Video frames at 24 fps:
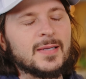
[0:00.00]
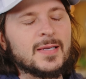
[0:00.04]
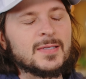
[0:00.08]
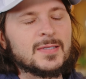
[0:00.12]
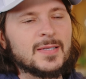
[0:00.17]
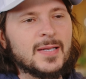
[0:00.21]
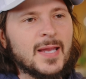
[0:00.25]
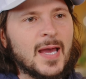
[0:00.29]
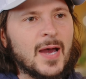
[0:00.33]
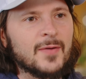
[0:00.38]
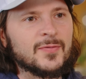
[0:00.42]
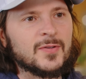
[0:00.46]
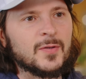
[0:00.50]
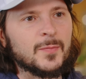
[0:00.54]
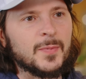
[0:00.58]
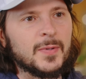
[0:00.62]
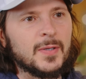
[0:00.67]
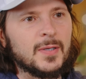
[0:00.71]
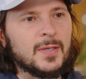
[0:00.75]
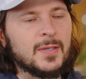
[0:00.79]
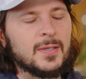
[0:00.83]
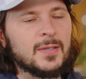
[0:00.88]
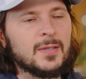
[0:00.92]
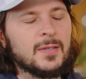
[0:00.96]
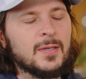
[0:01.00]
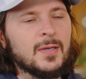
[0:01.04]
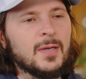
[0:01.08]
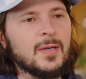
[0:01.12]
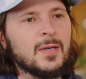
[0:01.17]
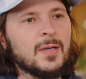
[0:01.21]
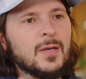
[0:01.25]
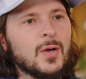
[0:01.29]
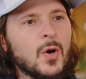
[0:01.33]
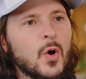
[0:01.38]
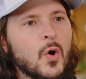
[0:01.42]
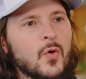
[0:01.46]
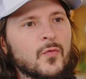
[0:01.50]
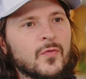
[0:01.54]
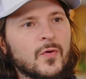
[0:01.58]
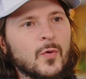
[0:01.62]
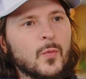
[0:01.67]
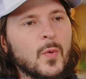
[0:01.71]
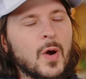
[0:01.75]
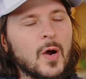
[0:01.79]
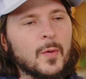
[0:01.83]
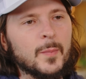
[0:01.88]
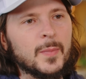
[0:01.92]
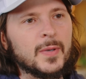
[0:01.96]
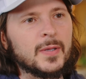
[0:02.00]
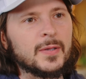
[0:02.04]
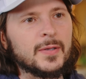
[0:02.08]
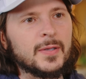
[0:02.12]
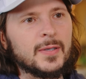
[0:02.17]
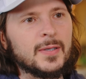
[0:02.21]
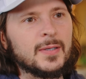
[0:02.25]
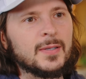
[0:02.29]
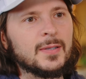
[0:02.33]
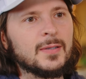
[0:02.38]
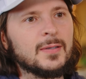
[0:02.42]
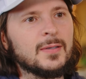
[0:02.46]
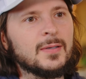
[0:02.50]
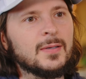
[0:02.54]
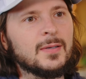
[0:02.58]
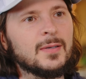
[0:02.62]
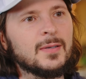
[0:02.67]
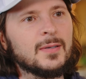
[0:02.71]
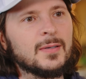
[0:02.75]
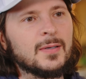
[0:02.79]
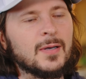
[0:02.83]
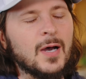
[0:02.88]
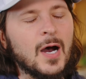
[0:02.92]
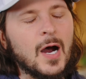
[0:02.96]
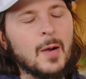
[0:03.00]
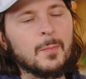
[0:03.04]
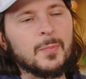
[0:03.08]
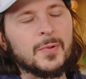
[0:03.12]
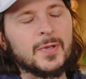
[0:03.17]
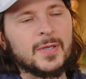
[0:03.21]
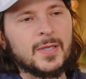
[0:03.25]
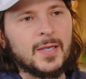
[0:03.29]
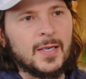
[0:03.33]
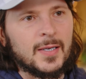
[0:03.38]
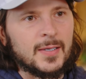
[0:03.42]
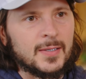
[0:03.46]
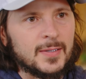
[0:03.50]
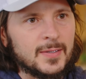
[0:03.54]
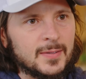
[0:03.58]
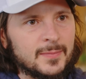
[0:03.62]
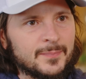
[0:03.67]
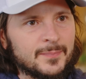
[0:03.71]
doesn't have to be overwhelmingly complicated.